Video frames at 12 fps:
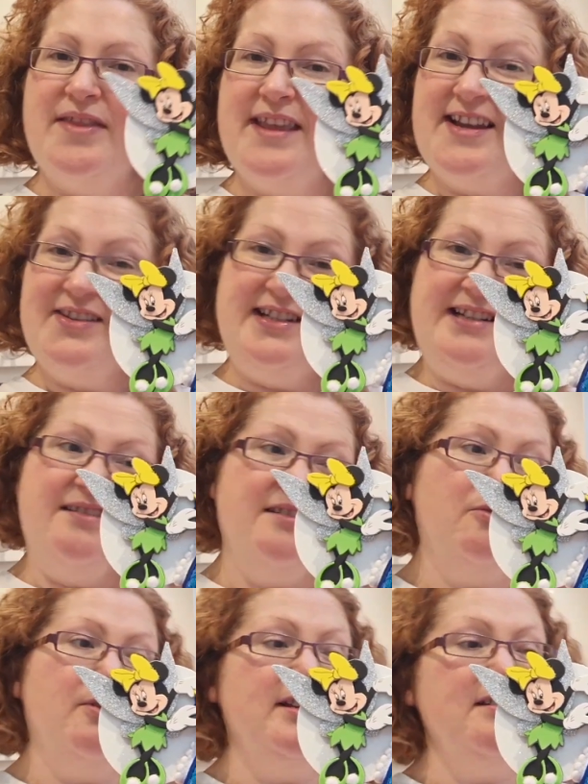but they actually
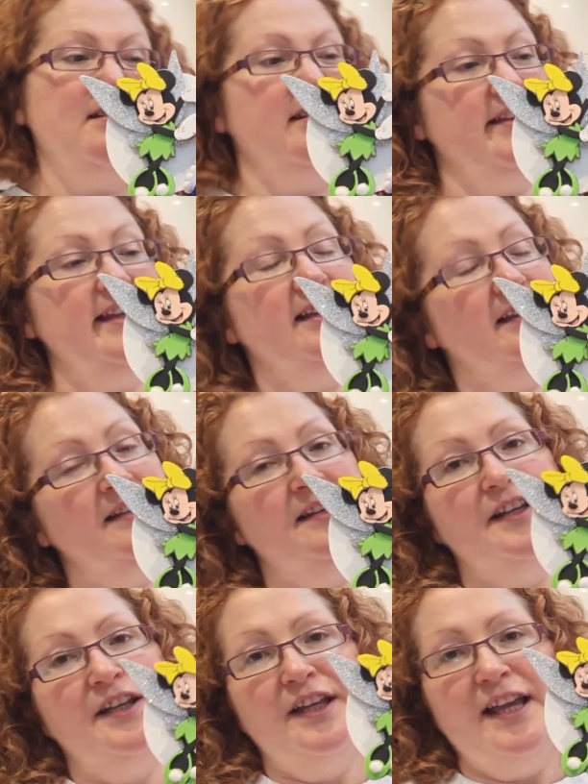look quite good, I think.
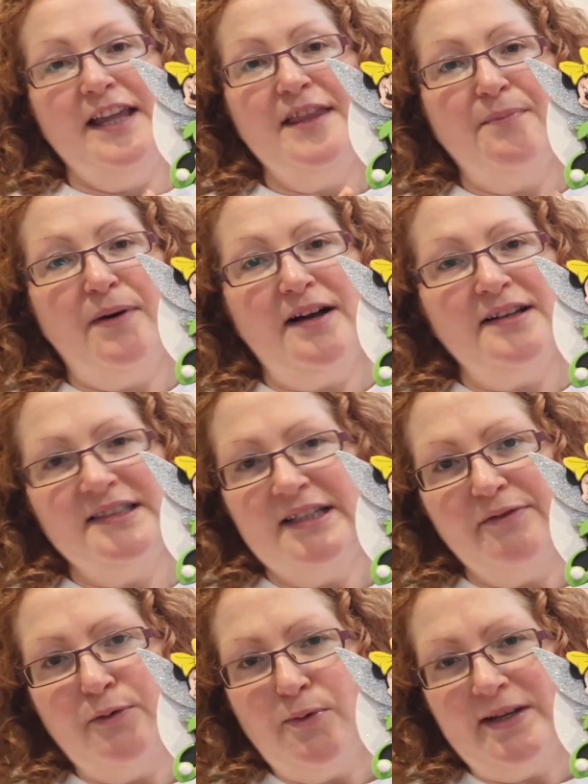In the past,
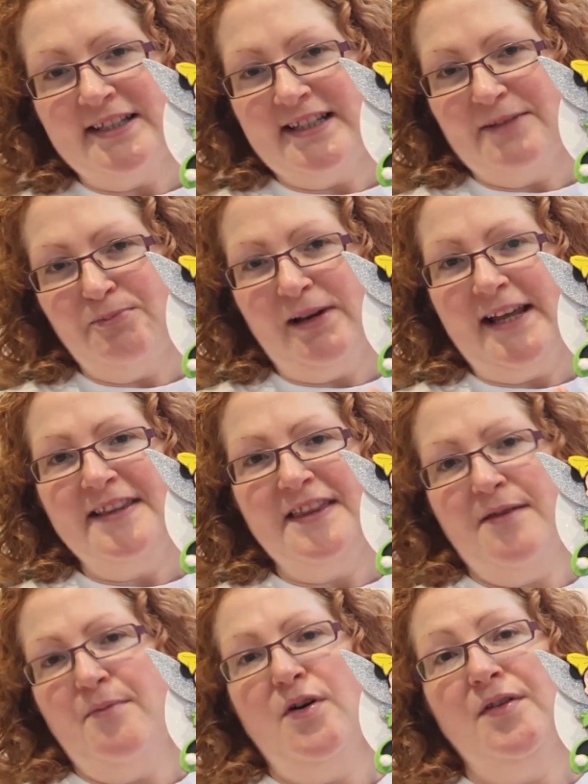I've always
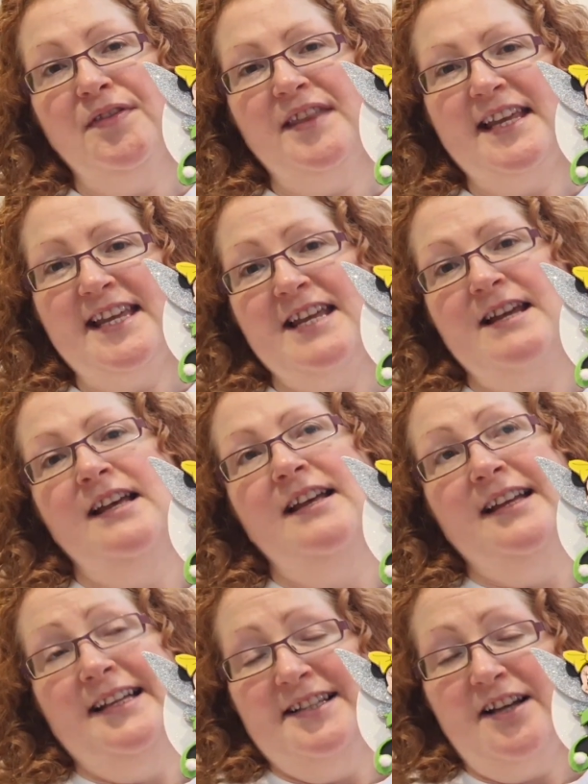displayed them on the
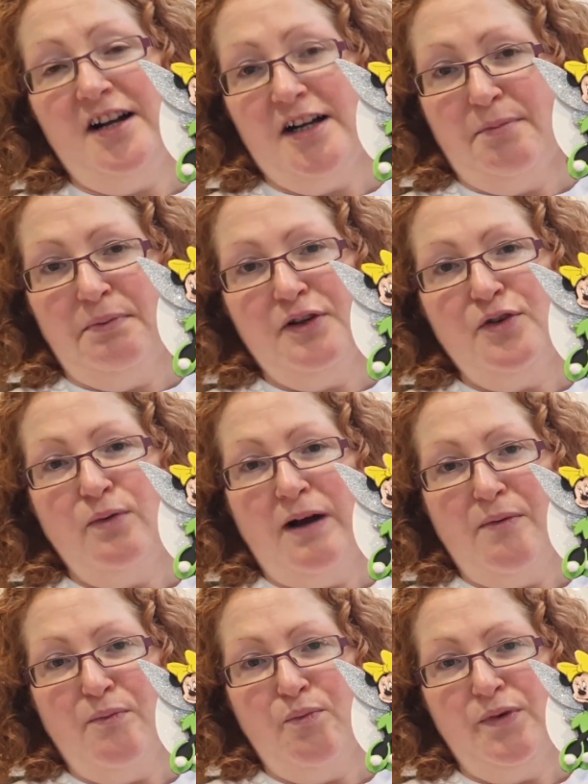dark blue
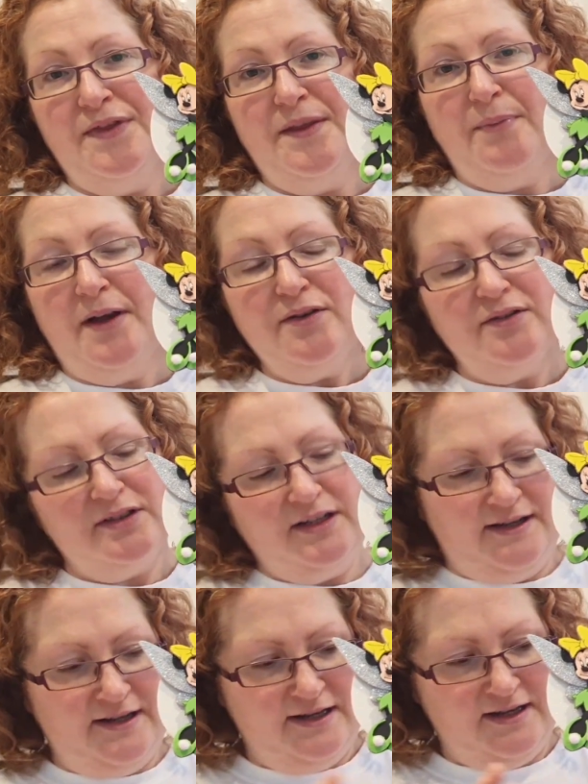one with the boat,